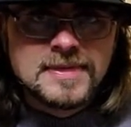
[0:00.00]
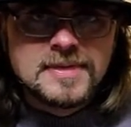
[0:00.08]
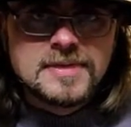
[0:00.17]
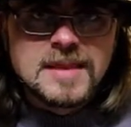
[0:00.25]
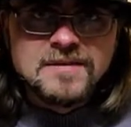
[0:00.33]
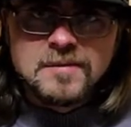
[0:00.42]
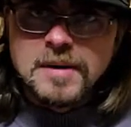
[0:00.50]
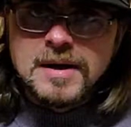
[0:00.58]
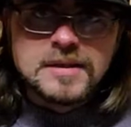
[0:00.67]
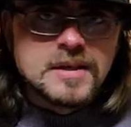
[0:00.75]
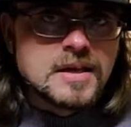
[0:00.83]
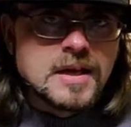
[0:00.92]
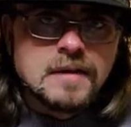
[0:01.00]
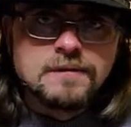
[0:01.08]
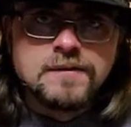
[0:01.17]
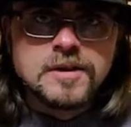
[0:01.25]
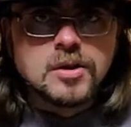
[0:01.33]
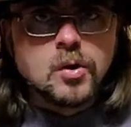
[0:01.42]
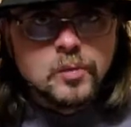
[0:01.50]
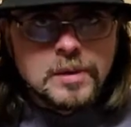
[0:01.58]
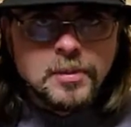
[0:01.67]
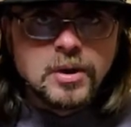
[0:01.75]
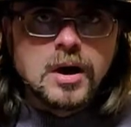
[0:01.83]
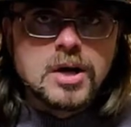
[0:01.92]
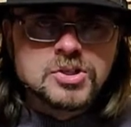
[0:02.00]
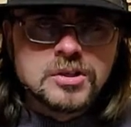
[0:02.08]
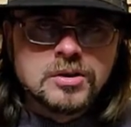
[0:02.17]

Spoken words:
Never mind the physical repercussions